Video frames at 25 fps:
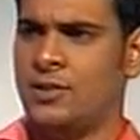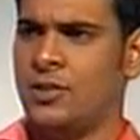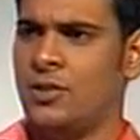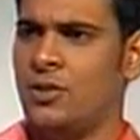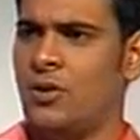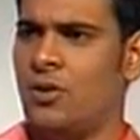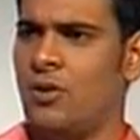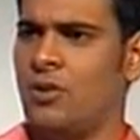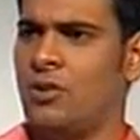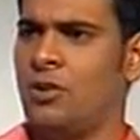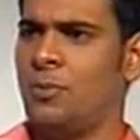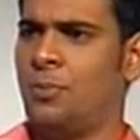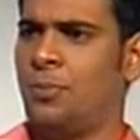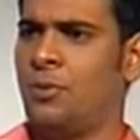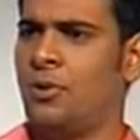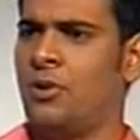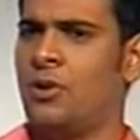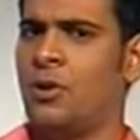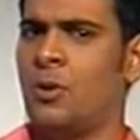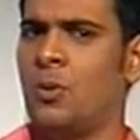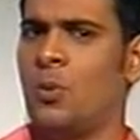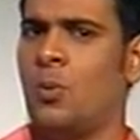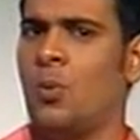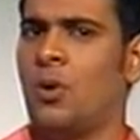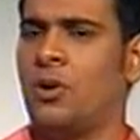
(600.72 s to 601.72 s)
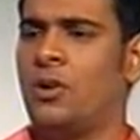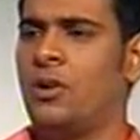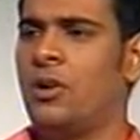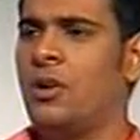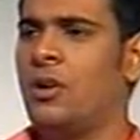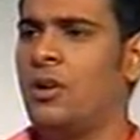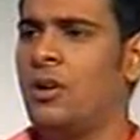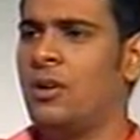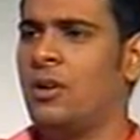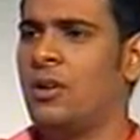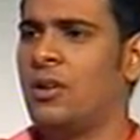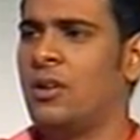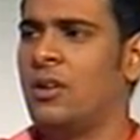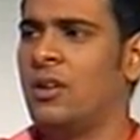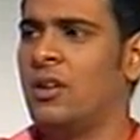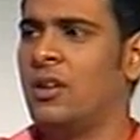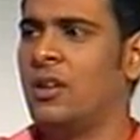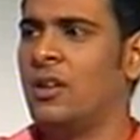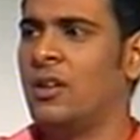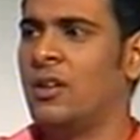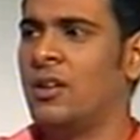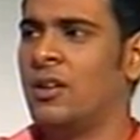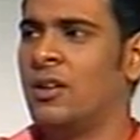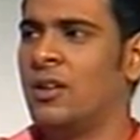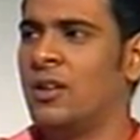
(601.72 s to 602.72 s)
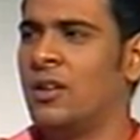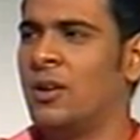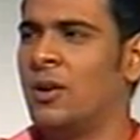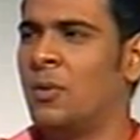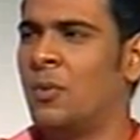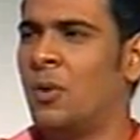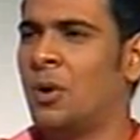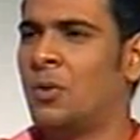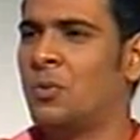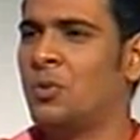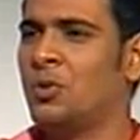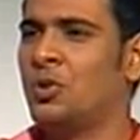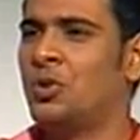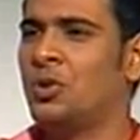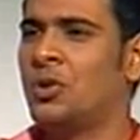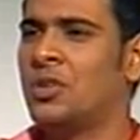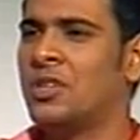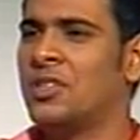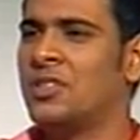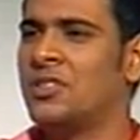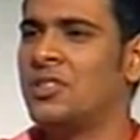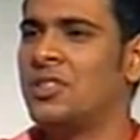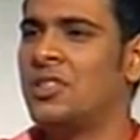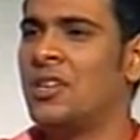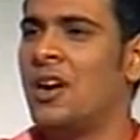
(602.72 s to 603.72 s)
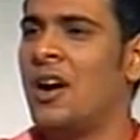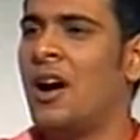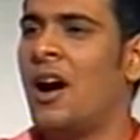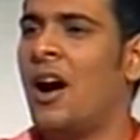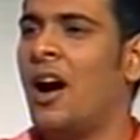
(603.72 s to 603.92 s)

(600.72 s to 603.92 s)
an entrepreneur, what would you consider are